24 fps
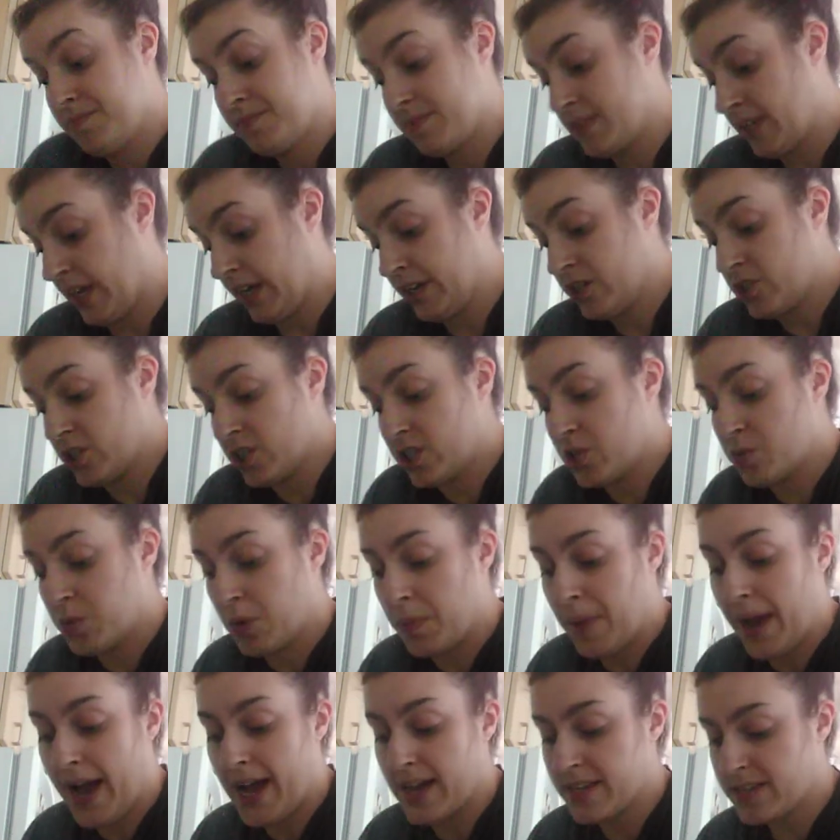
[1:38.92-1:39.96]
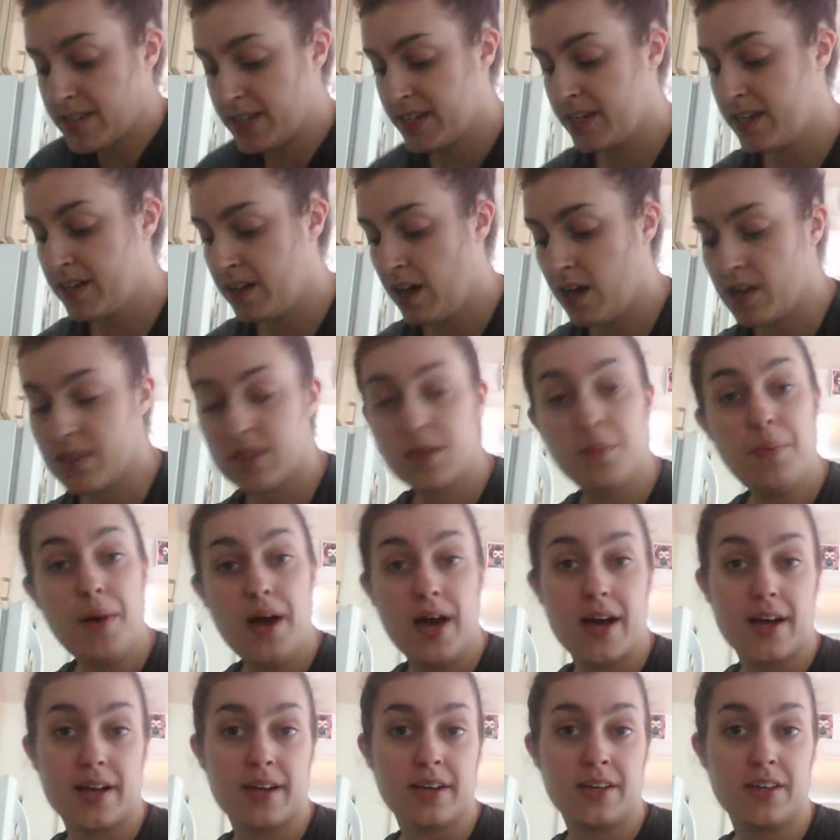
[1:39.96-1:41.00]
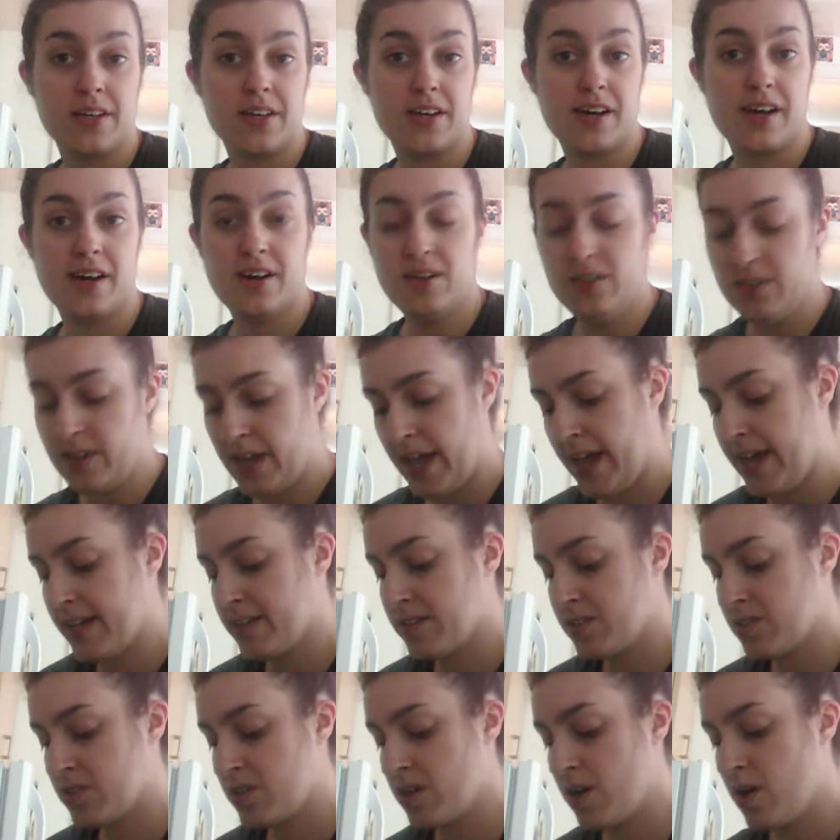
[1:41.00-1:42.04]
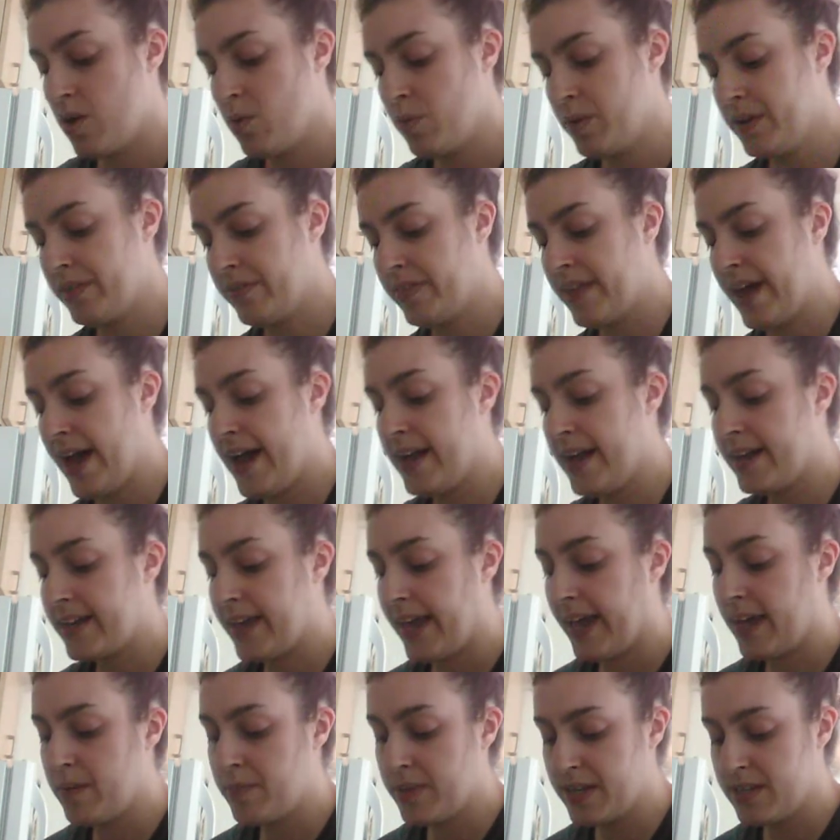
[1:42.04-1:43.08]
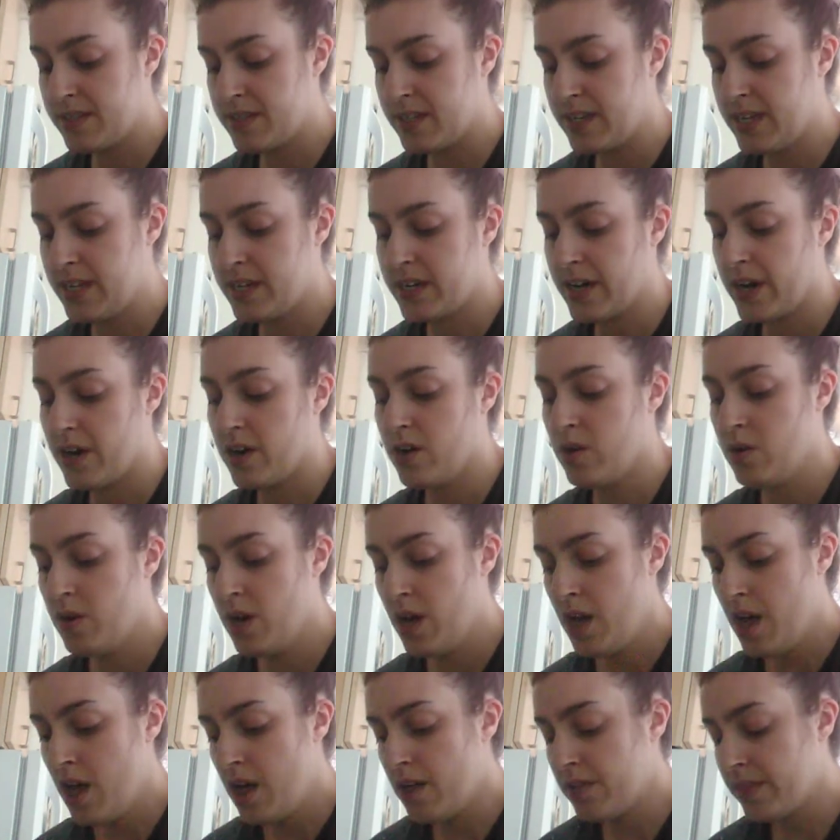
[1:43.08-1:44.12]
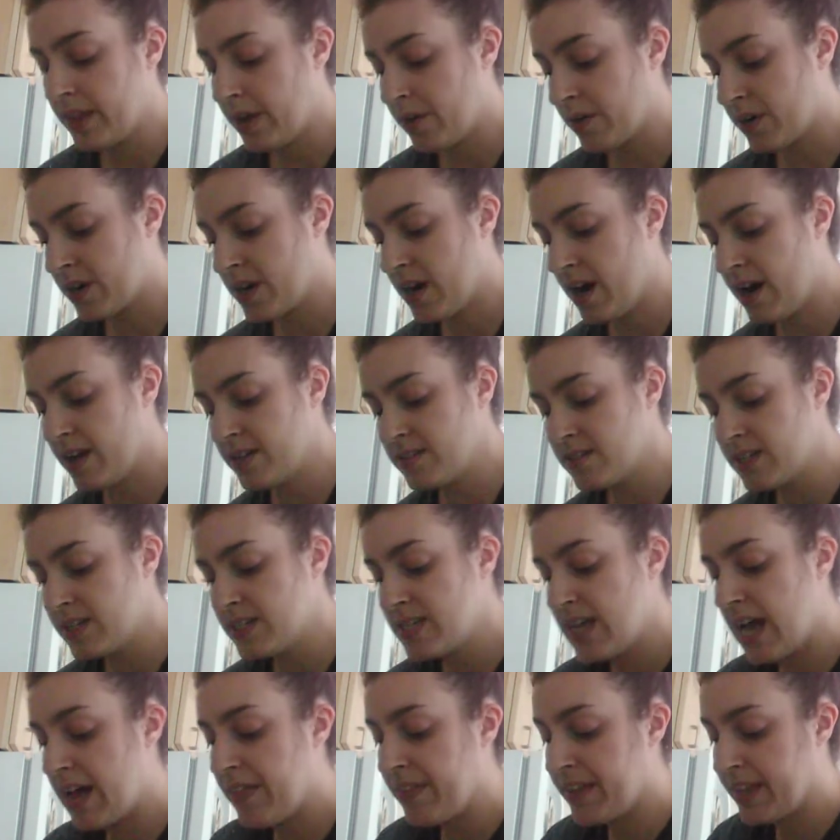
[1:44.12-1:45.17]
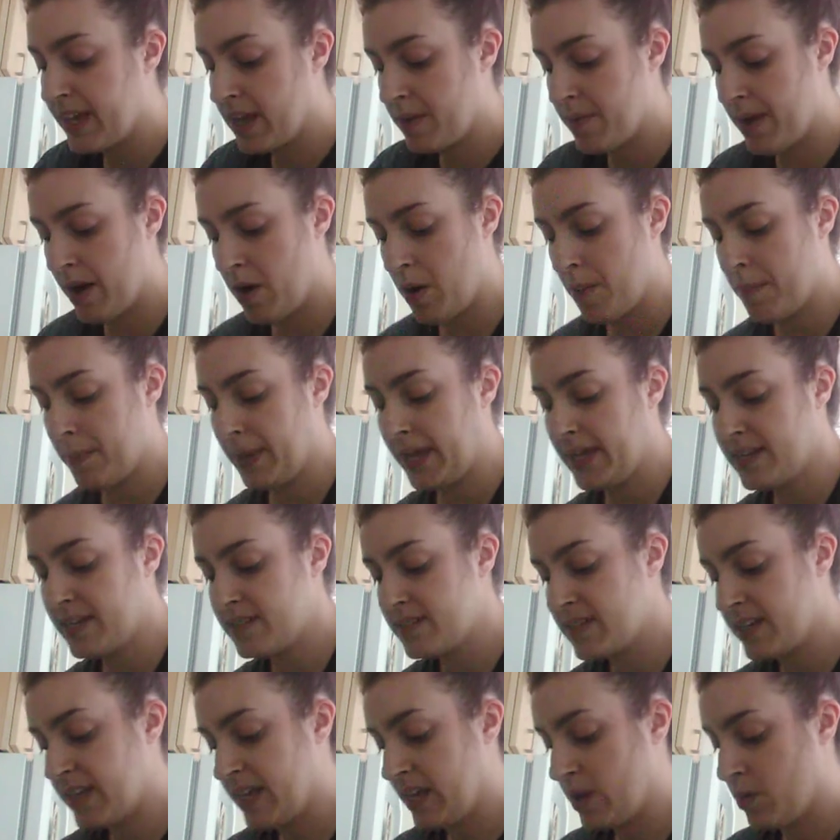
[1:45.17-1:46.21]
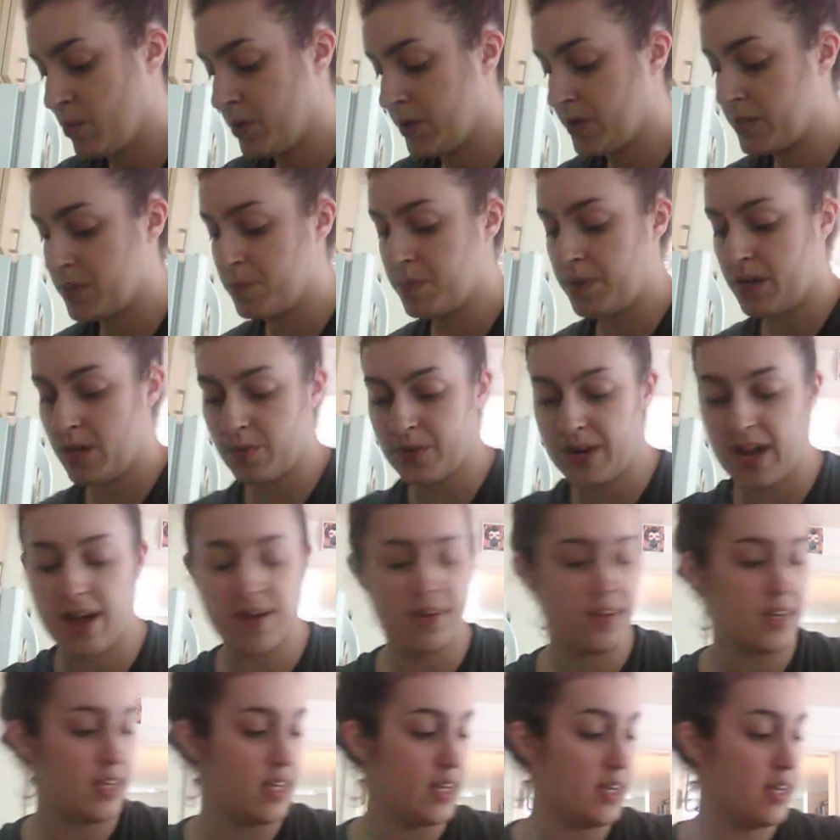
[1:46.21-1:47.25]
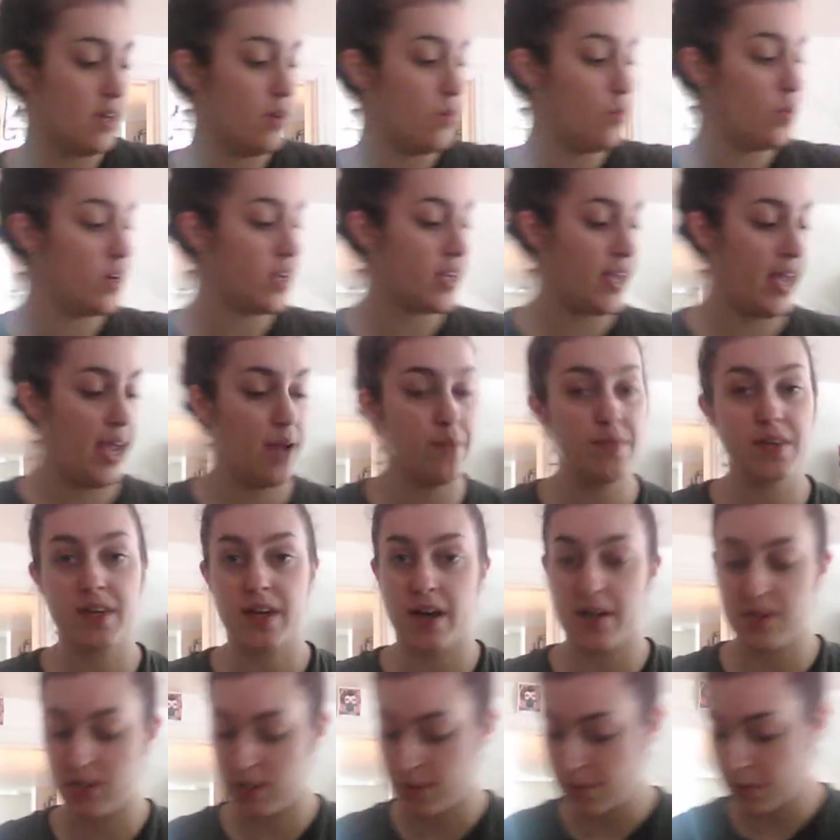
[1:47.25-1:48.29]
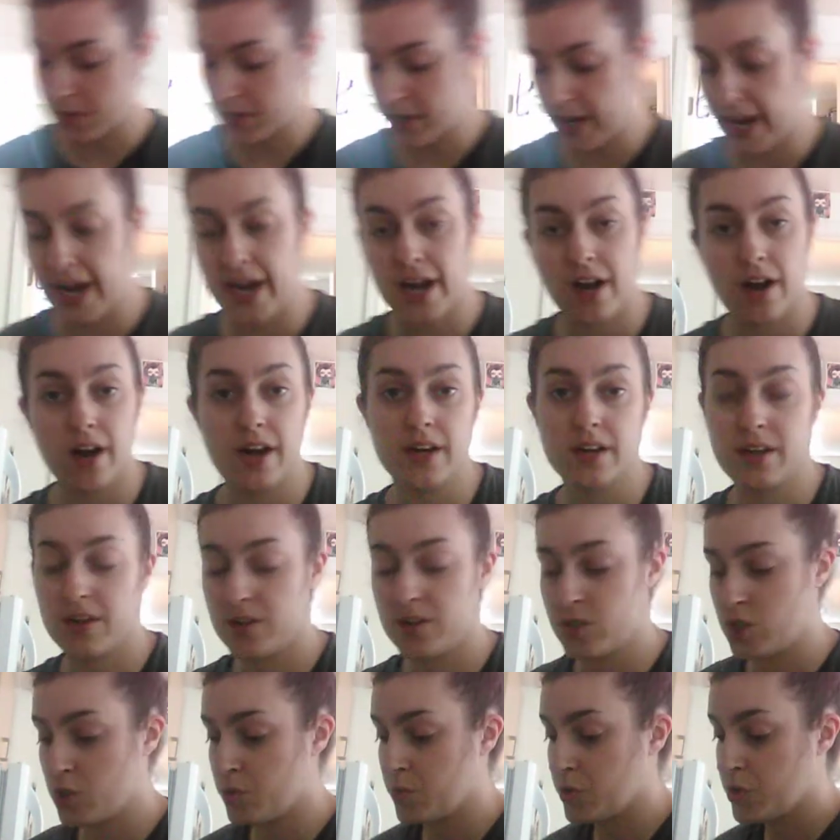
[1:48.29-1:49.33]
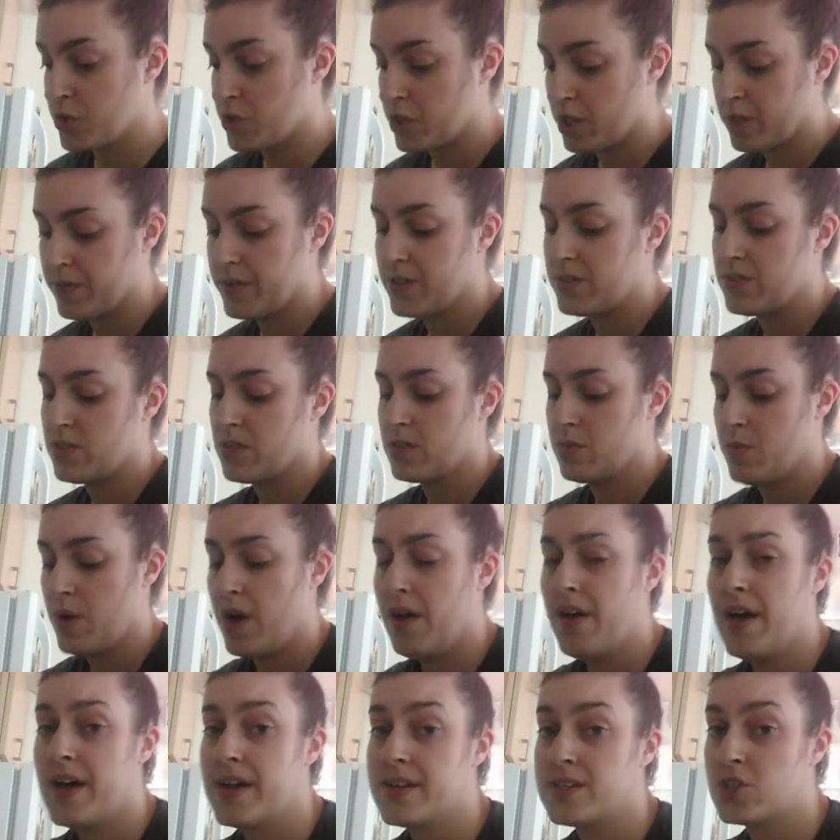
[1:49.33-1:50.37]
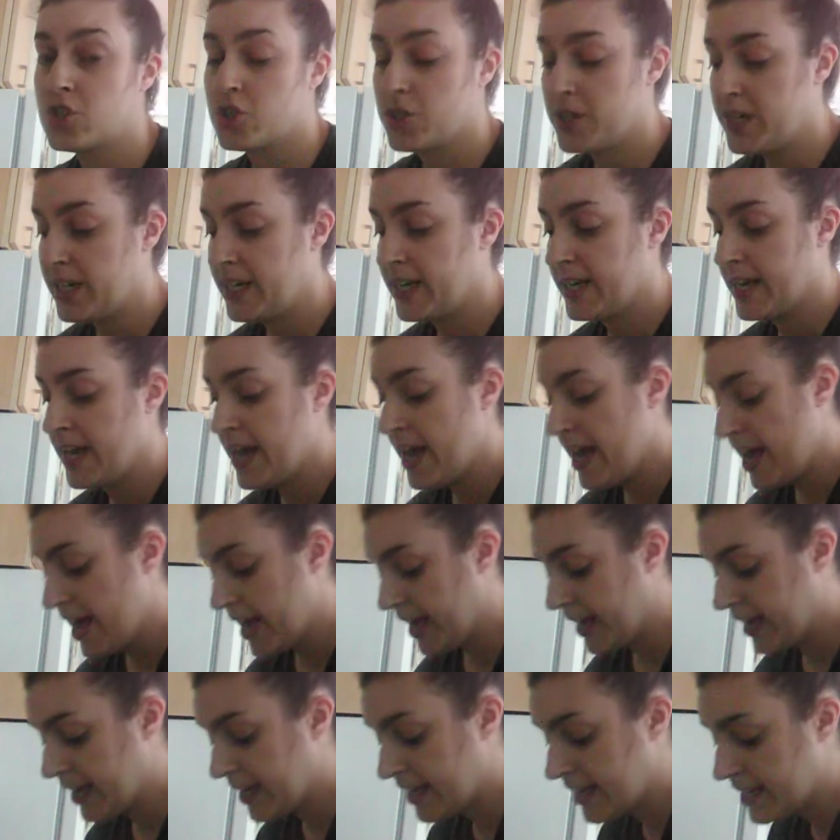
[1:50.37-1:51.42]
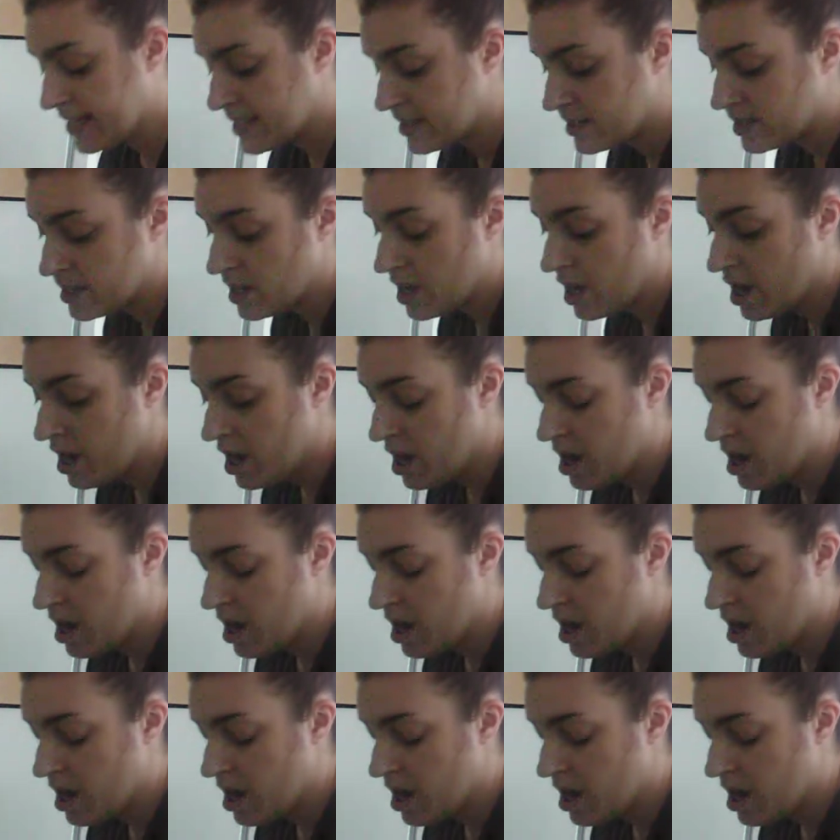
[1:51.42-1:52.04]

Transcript: they just were passing the buck, you know? And so with that came his ego. They were constantly telling him how amazing he was, but in reality, when it came to customer care and customer service, as well as treating his